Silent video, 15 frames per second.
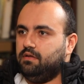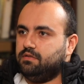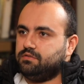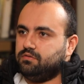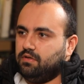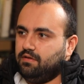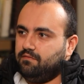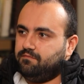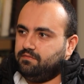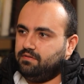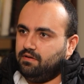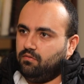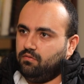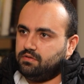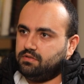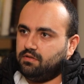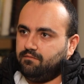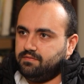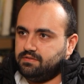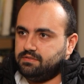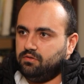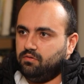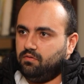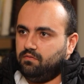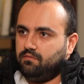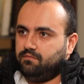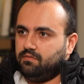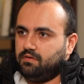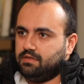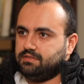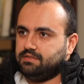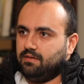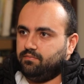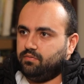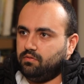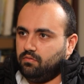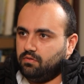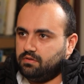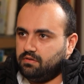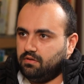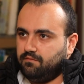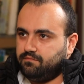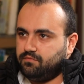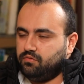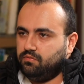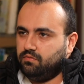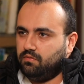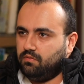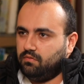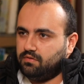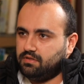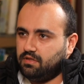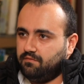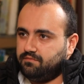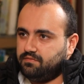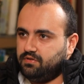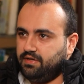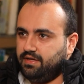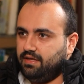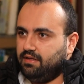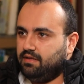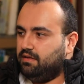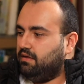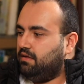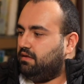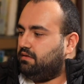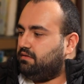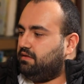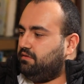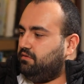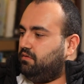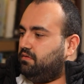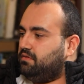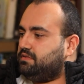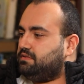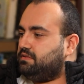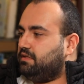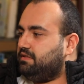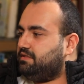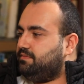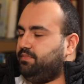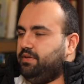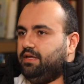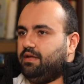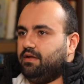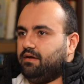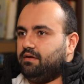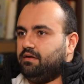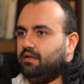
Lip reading: So if the octave is low, for example, octave 2, octave 3, the notes, it's bigger.